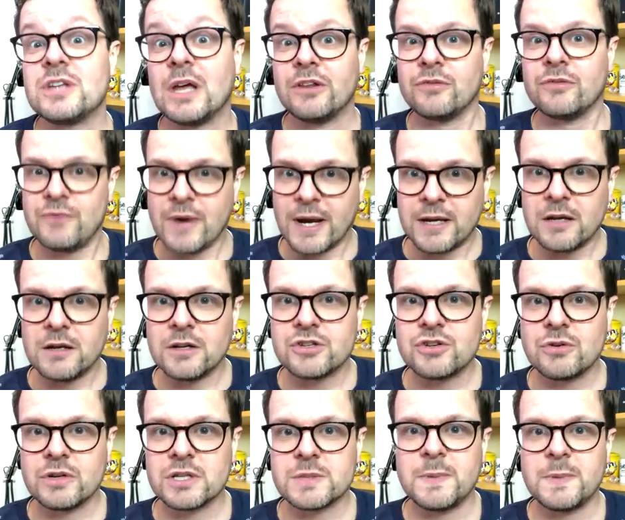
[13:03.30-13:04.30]
are the regular
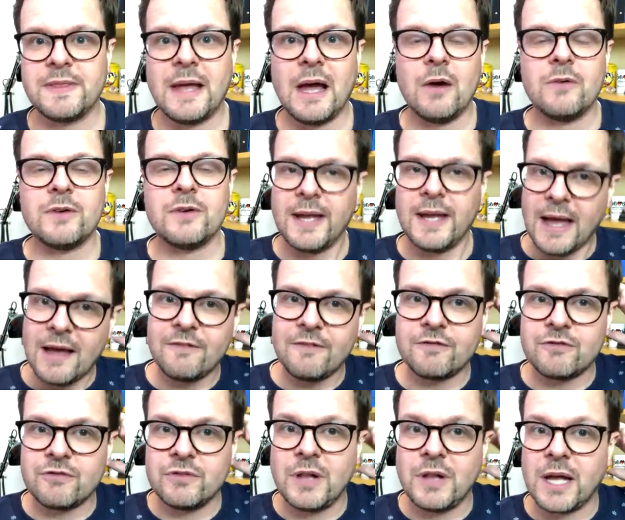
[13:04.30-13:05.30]
churros, but now they
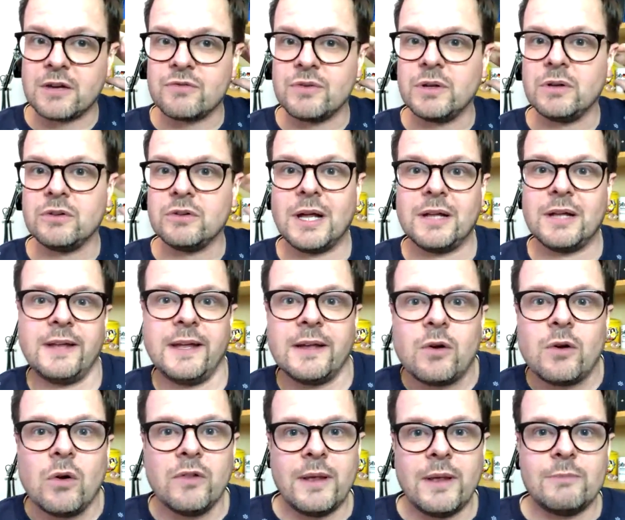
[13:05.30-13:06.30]
have like they
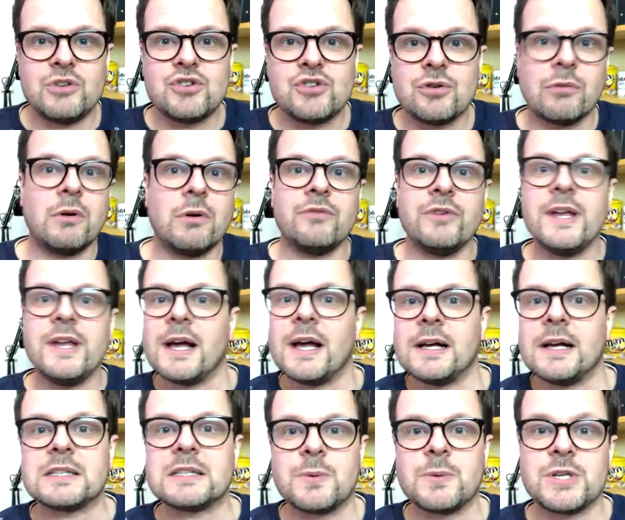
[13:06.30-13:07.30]
call them
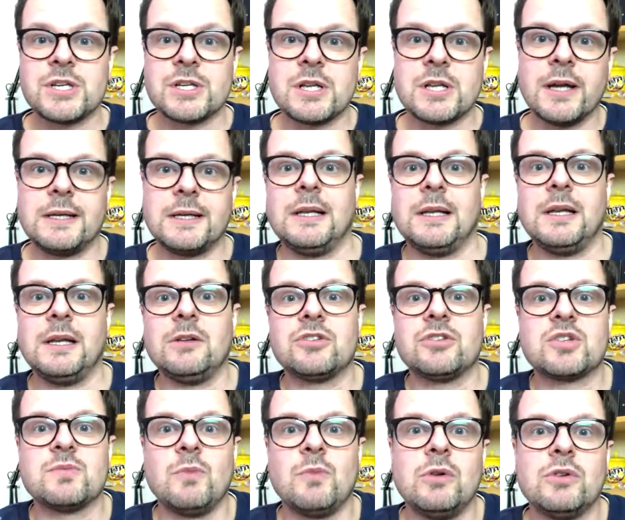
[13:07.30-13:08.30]
churrerias, which is like little
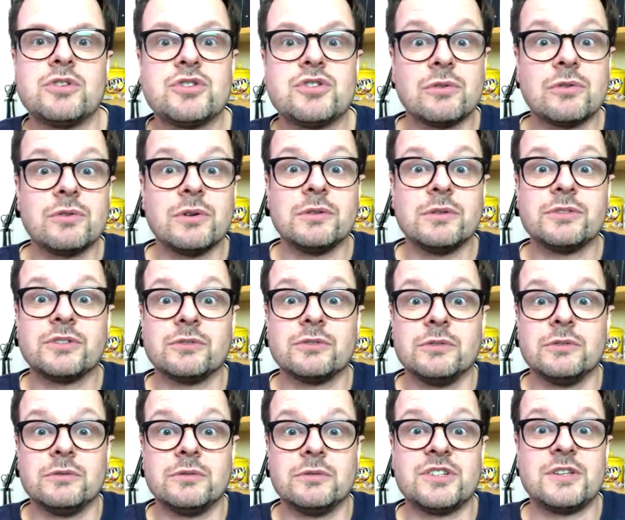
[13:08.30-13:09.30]
small churros
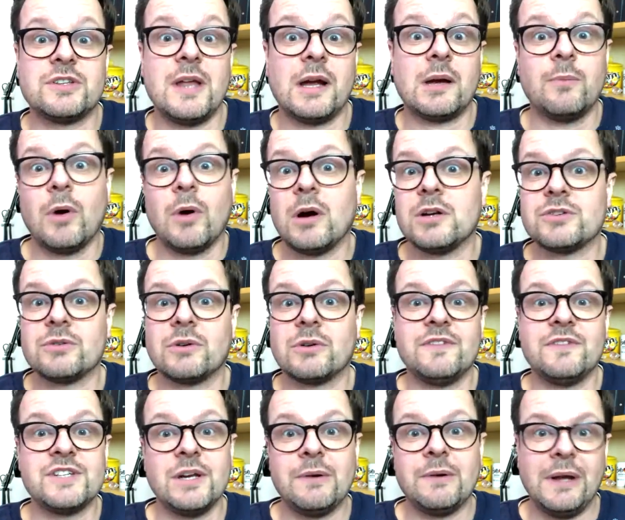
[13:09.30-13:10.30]
snack bars or
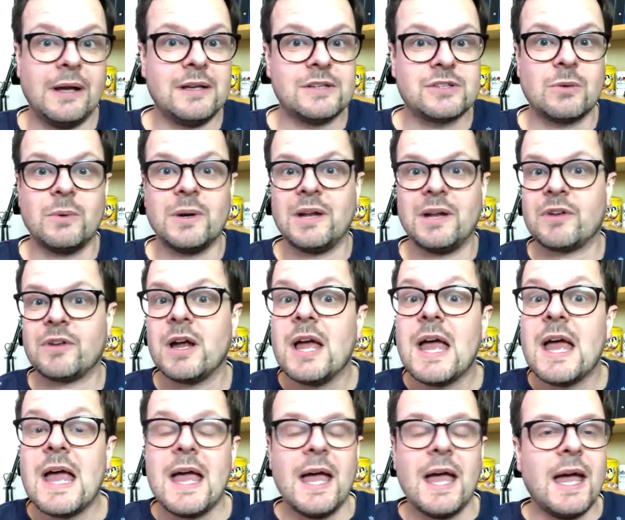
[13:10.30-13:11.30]
cafeterias or whatever,
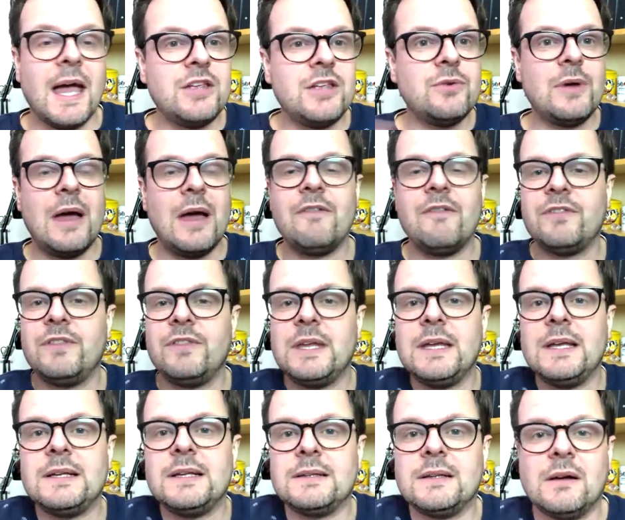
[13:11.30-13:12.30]
and you have
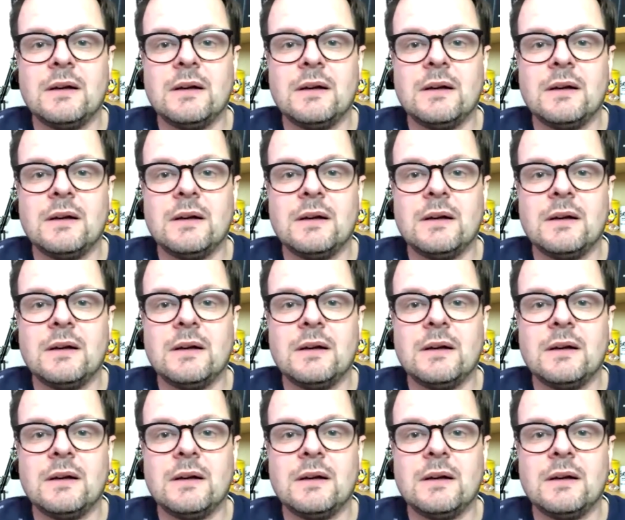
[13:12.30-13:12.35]
the